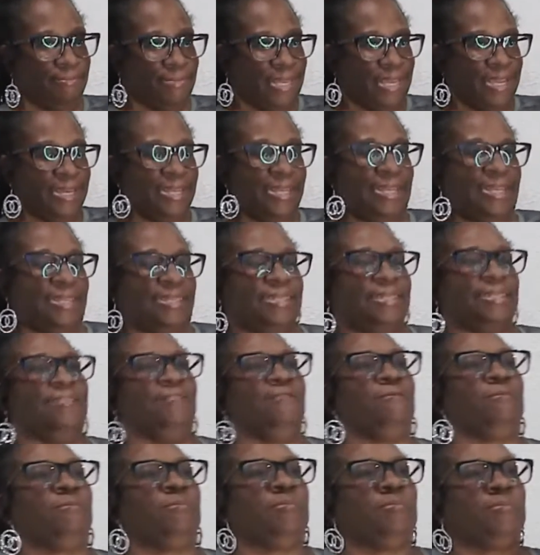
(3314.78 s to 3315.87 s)
There it is.
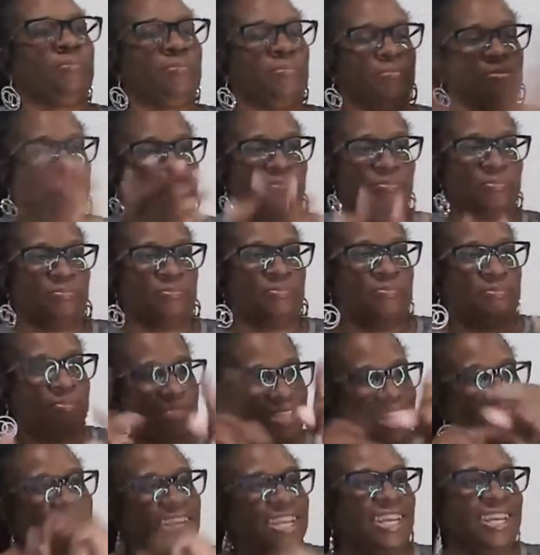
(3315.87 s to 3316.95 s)

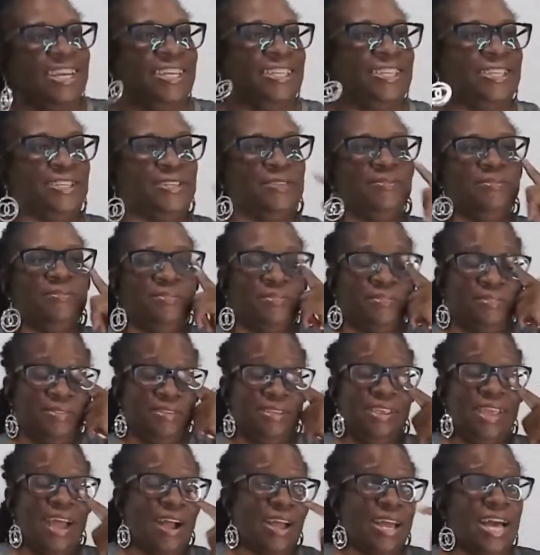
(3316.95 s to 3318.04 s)
There it is.
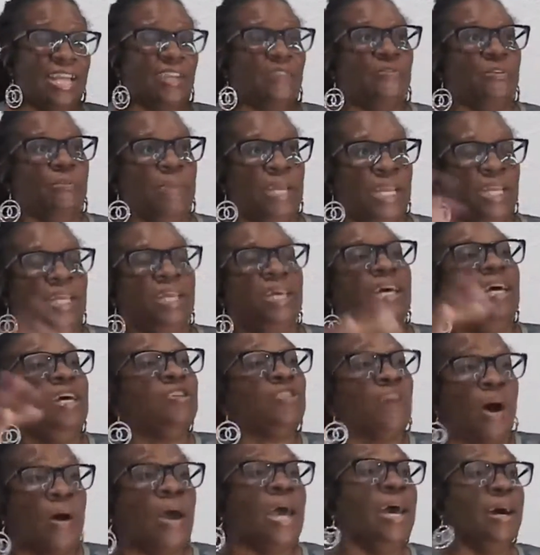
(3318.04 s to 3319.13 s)
Y'all got it from me.
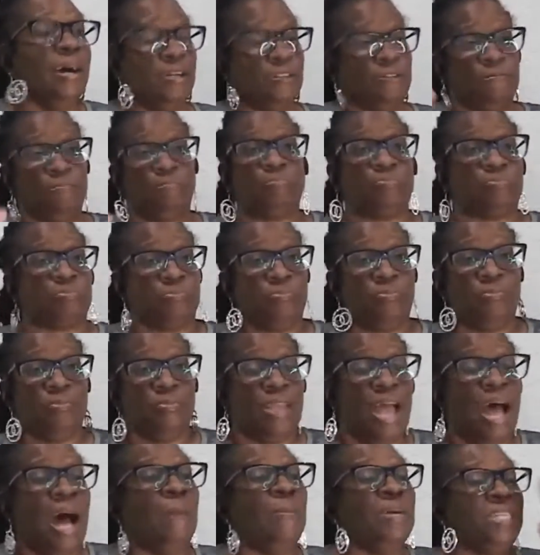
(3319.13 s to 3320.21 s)
So here,
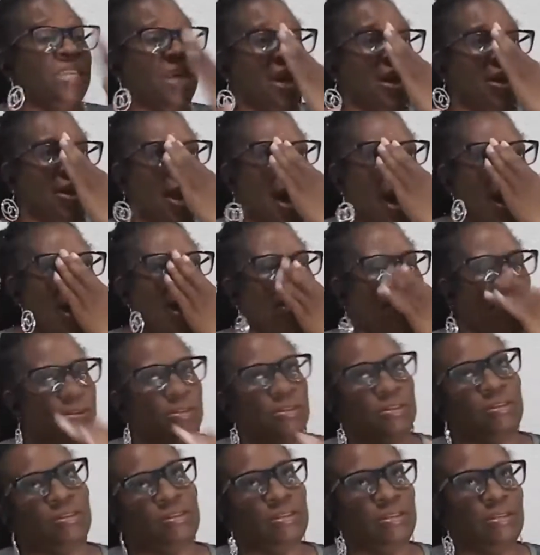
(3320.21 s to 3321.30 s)
I'm going to tell y'all
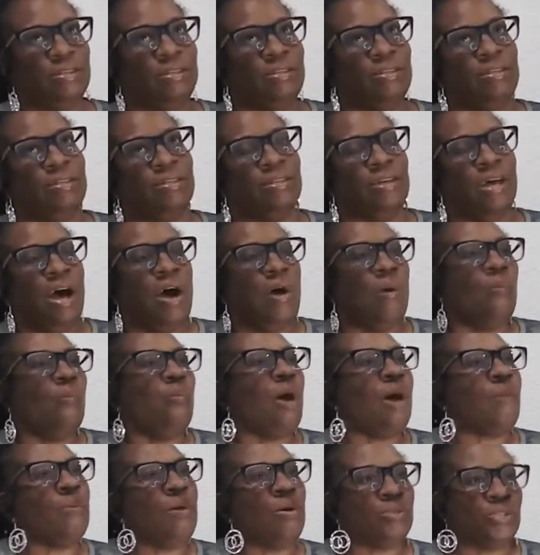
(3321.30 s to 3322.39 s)

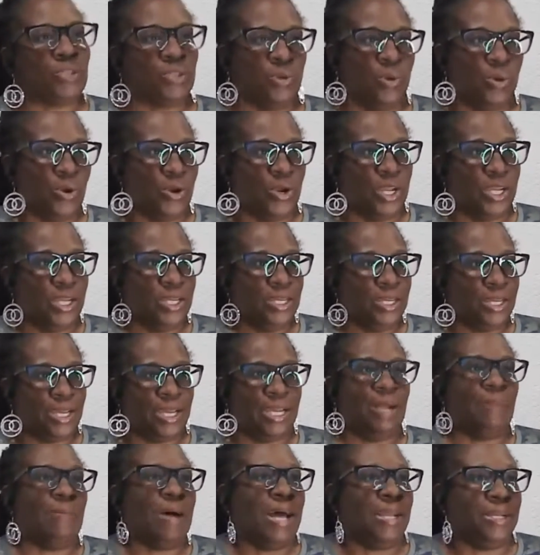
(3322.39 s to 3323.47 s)
one more story,
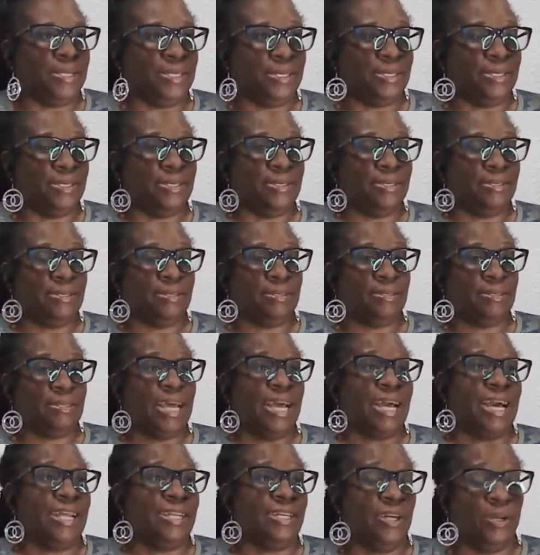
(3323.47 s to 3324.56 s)
and I'm out of here.
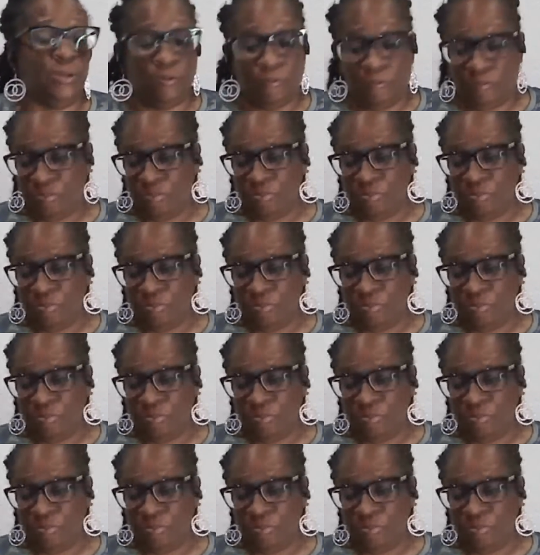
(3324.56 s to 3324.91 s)
I got to go.